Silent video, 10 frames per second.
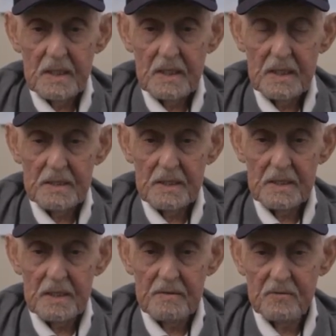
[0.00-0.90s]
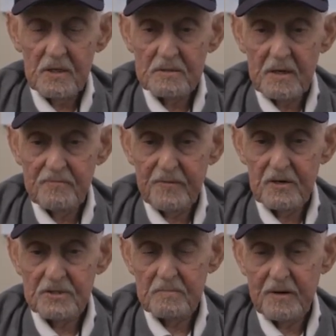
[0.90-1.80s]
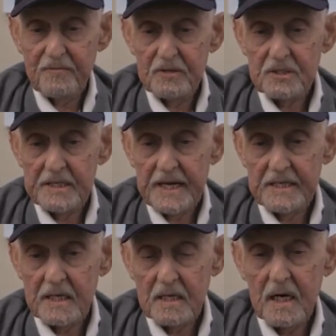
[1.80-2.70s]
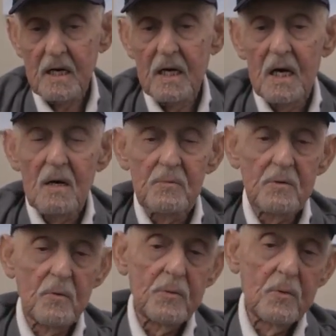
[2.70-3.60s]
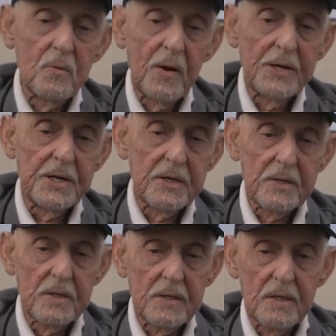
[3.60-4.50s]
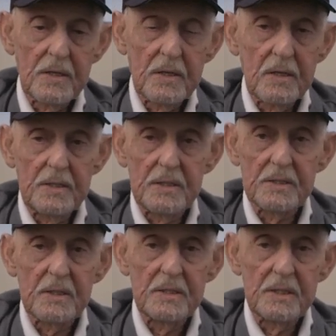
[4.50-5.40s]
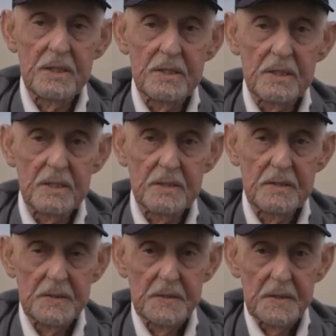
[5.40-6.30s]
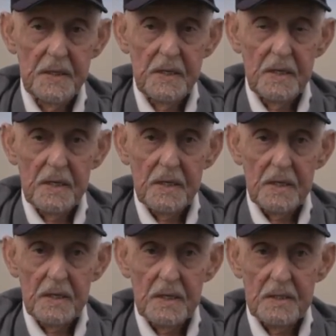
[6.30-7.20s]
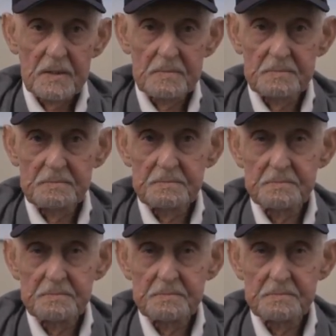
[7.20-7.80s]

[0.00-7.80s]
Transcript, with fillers: And uh, of course, my first my first landing, uh, we were we were waiting uh, in the in the uh, um,